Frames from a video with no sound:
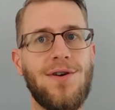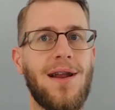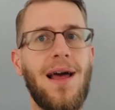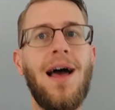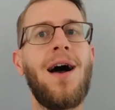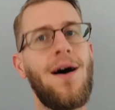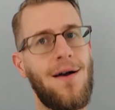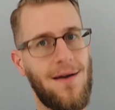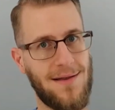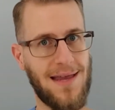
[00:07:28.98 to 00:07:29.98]
it.
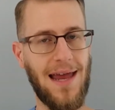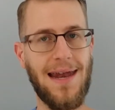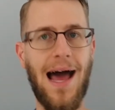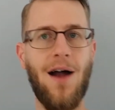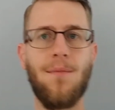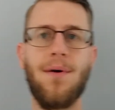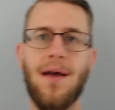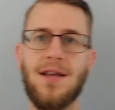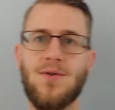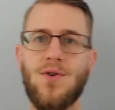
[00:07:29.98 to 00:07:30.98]
Let's get down. But
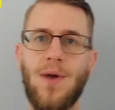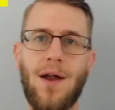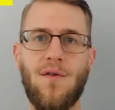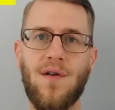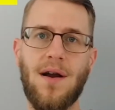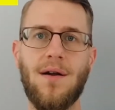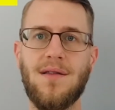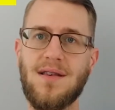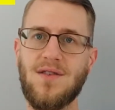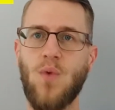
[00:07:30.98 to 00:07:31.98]
guess what's going on over here?
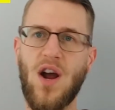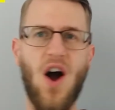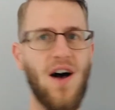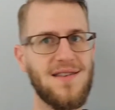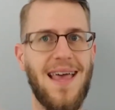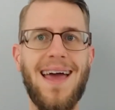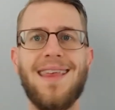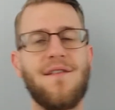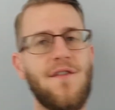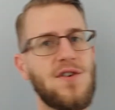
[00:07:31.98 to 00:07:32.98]
This is what caused that
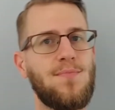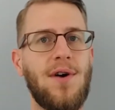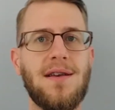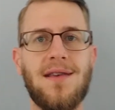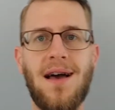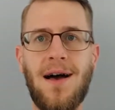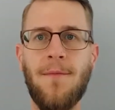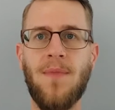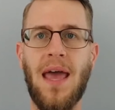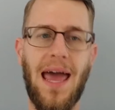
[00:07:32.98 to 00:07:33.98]
in the first place.
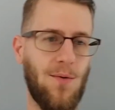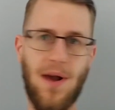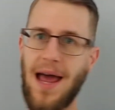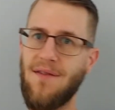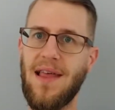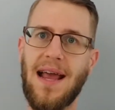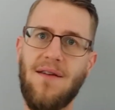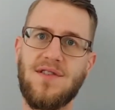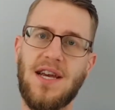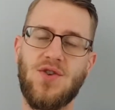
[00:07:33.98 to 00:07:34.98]
And we're not having that
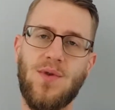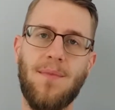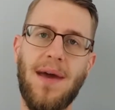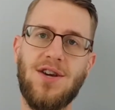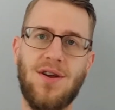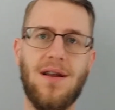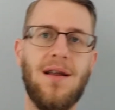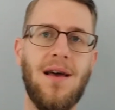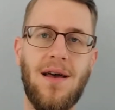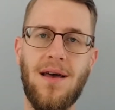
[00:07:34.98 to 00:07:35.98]
conversation with the patient
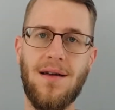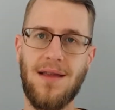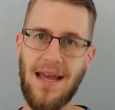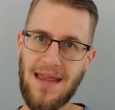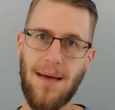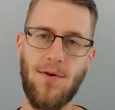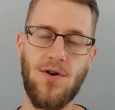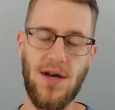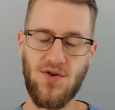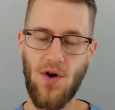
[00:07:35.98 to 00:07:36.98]
to get that
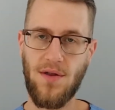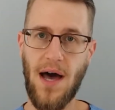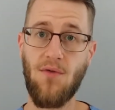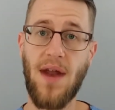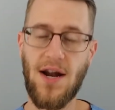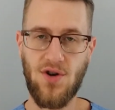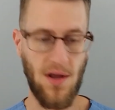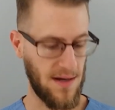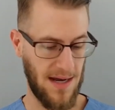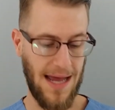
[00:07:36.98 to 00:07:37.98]
cholesterol down
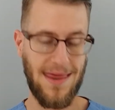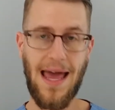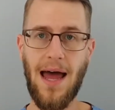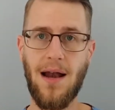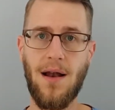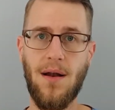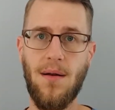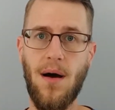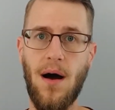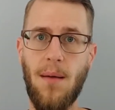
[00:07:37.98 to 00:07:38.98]
naturally, to get that
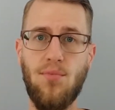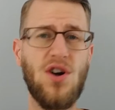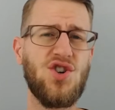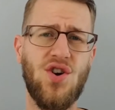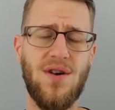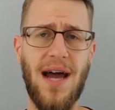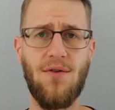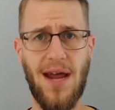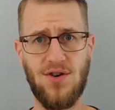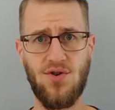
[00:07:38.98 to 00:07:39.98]
blood sugar
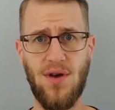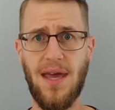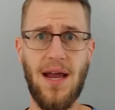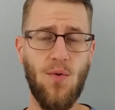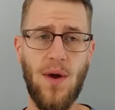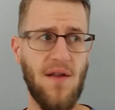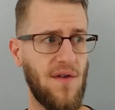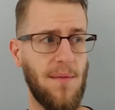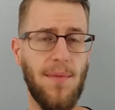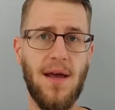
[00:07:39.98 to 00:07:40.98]
down naturally, and get rid of
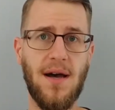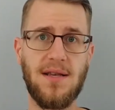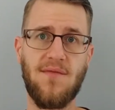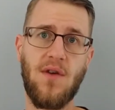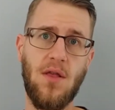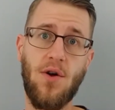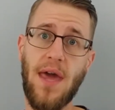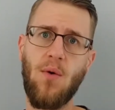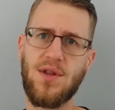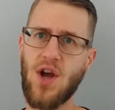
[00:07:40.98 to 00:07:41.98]
it. Because if we look
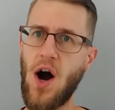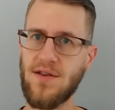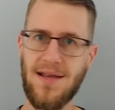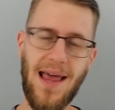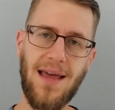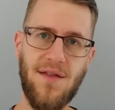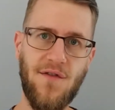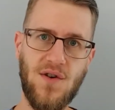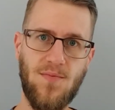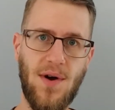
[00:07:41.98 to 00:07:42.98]
at what's causing that in the
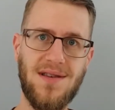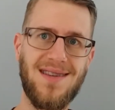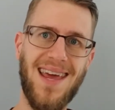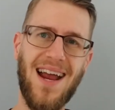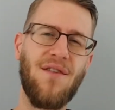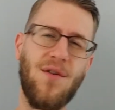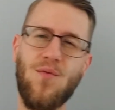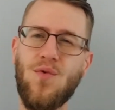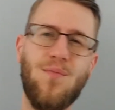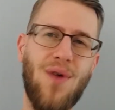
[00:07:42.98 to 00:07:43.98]
first place and take care of the
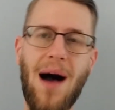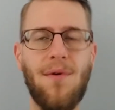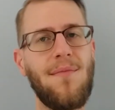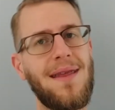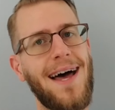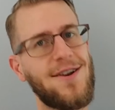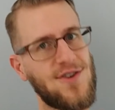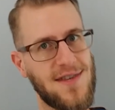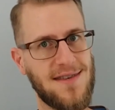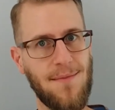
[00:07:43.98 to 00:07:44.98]
root problem and not
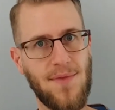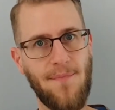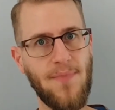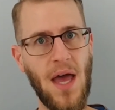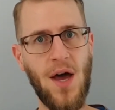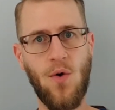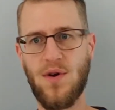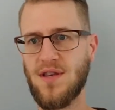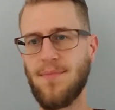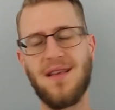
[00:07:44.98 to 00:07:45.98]
just the symptom with
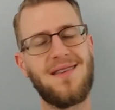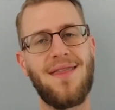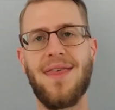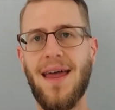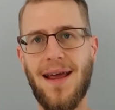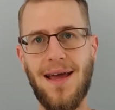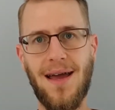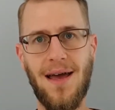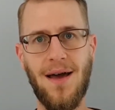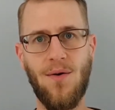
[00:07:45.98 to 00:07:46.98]
something synthetic,
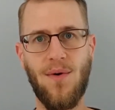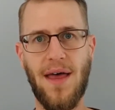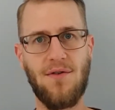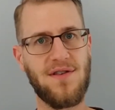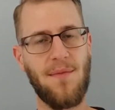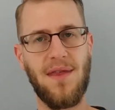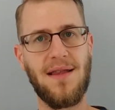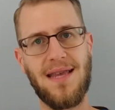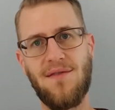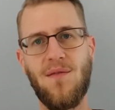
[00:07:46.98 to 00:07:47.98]
without something
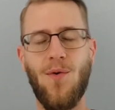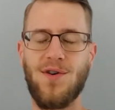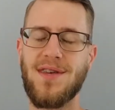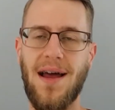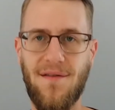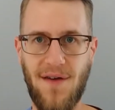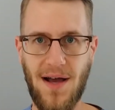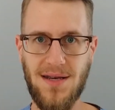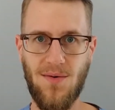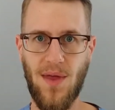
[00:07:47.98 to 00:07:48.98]
that's going to be more side
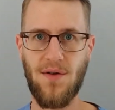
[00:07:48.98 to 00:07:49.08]
effects,